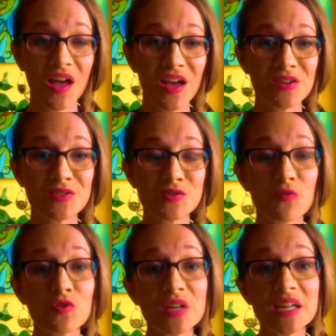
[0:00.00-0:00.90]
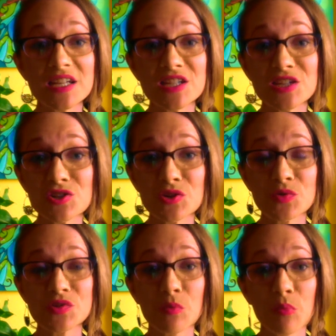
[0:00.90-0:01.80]
So if you need additional
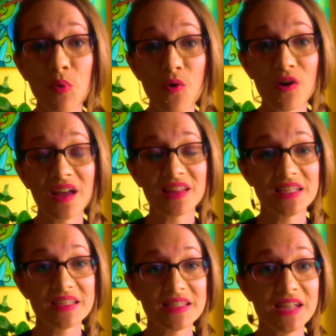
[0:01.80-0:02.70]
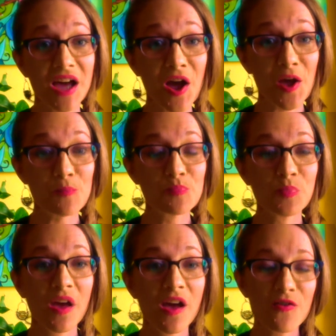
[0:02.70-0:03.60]
support at this time,
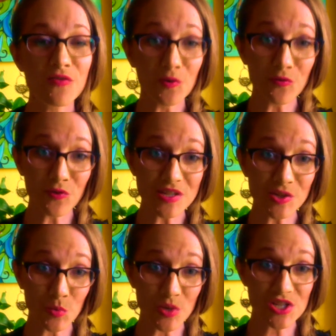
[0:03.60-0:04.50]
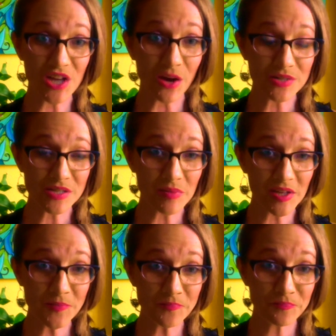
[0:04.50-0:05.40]
feel free to reach out to
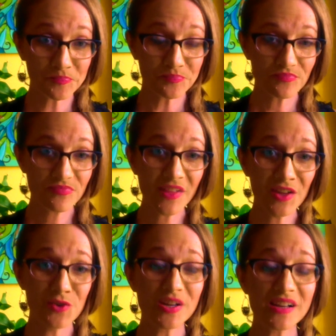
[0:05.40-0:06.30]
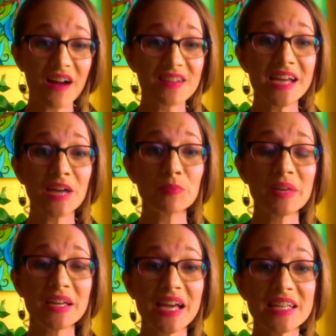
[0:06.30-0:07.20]
me. You can contact me
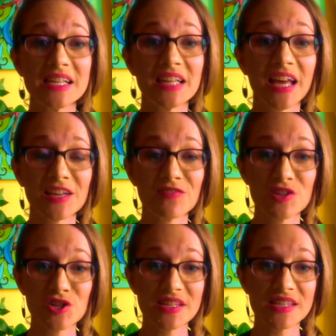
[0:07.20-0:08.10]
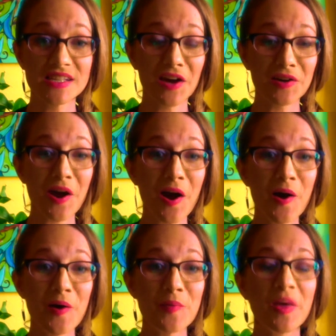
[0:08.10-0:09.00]
at
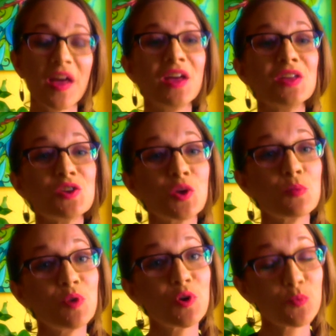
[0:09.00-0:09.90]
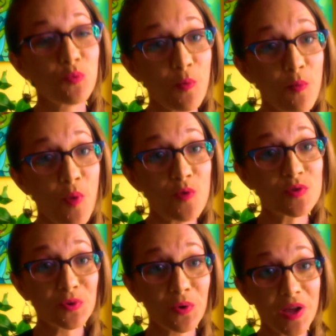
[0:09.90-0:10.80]
enteleckyvisions.com. You can book
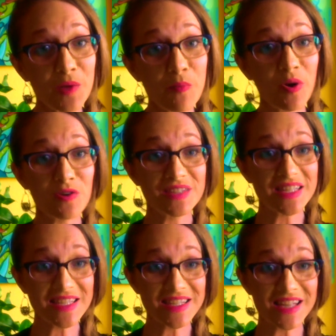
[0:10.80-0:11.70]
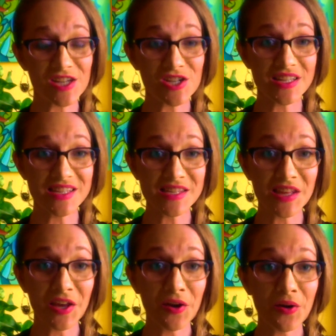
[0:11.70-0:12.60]
remote or in-person sessions
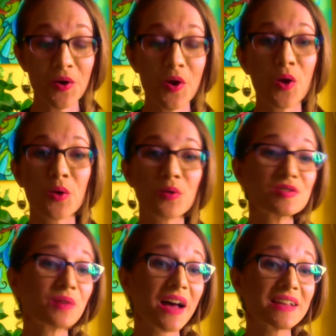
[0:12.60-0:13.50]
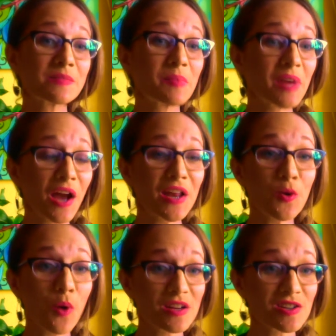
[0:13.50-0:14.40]
there, or to ask me any
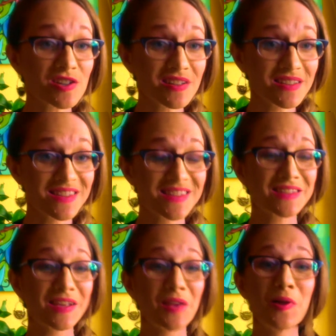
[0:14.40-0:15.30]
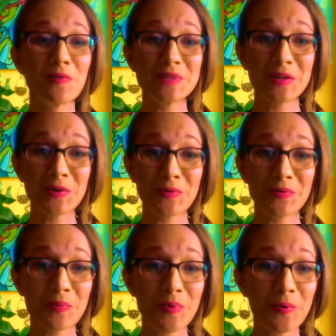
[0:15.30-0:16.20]
questions. I love to hear
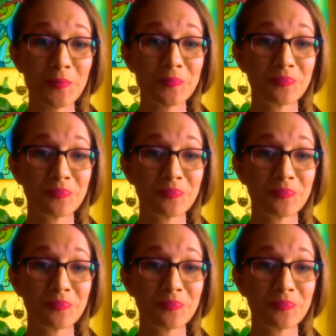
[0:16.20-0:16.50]
from you.